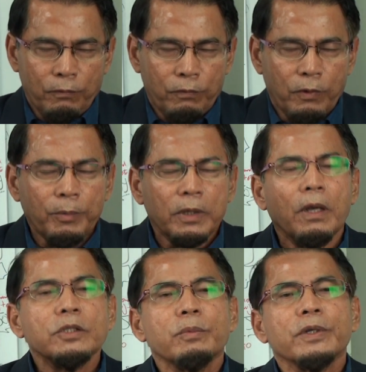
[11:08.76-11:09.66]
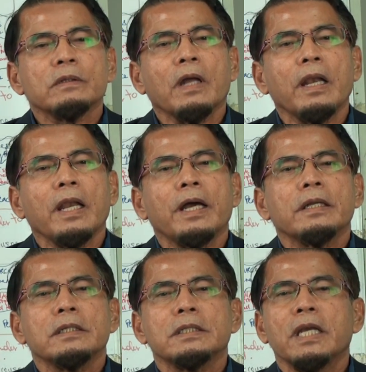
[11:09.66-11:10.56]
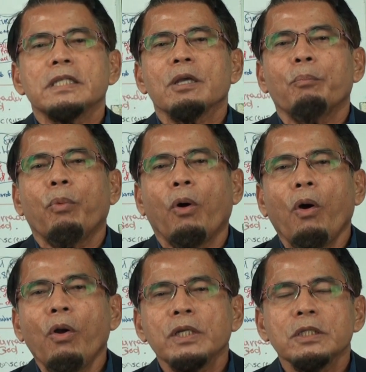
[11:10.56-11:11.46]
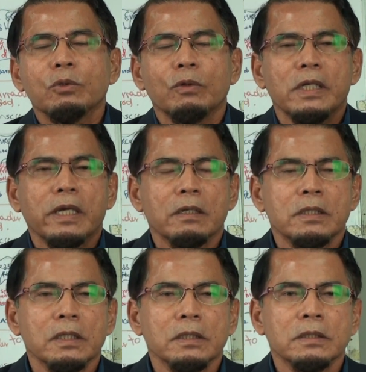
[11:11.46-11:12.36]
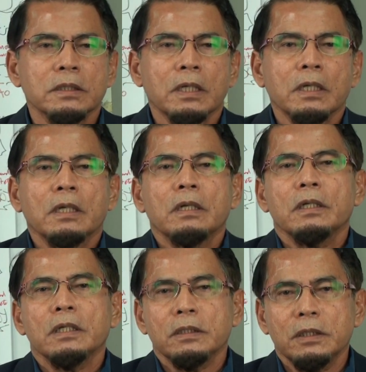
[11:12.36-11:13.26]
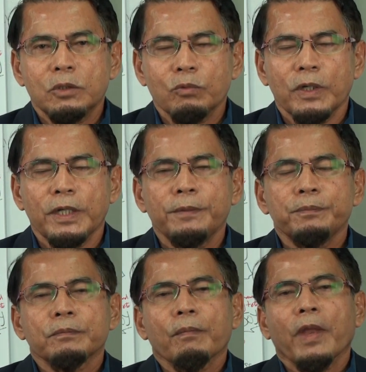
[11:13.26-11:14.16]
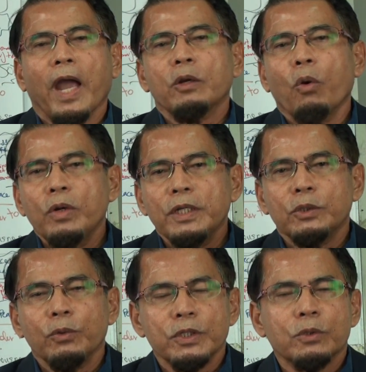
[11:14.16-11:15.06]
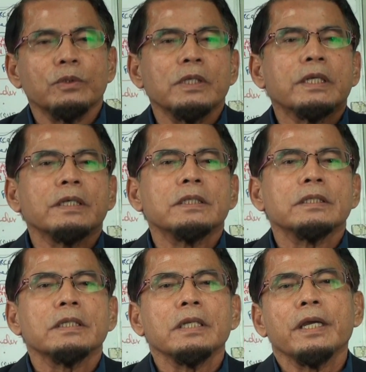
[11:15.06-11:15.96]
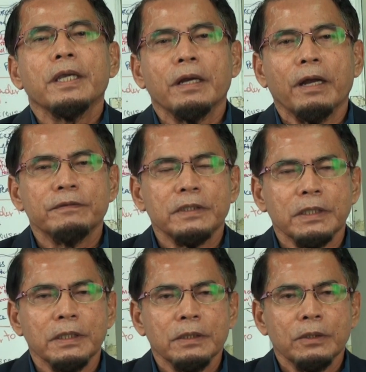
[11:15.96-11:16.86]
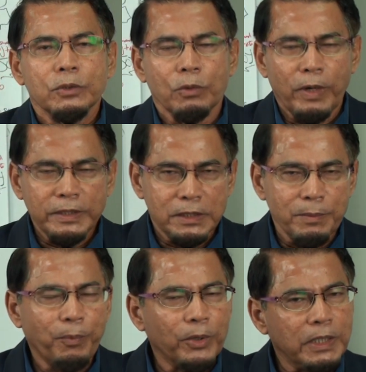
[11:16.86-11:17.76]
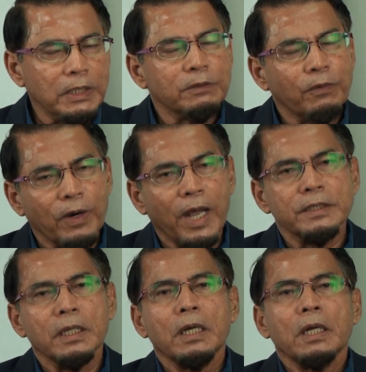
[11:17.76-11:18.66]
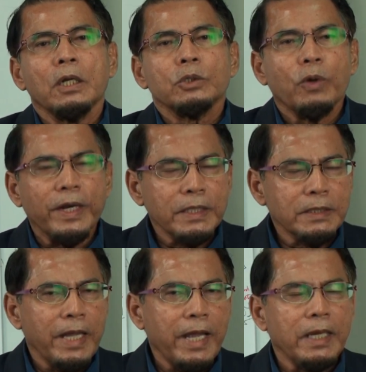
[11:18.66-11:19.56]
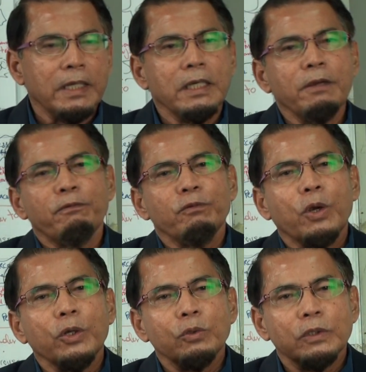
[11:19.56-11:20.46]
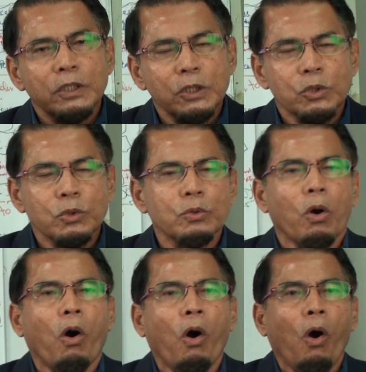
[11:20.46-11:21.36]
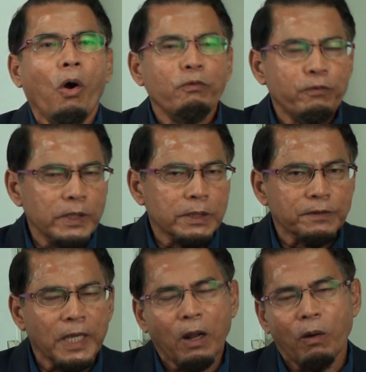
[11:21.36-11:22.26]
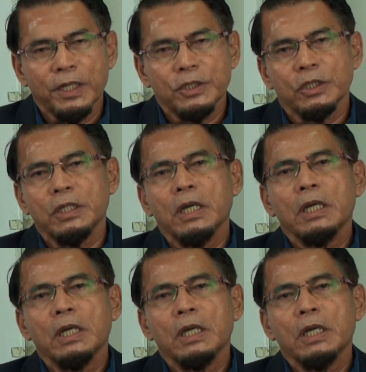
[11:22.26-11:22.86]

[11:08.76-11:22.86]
from Allah subhanahu wa ta'ala descends upon His goodly creatures in this world and only to His goodly creatures in the hereafter. So what is important is for us to understand that if we're going to teach you all fields of psychology,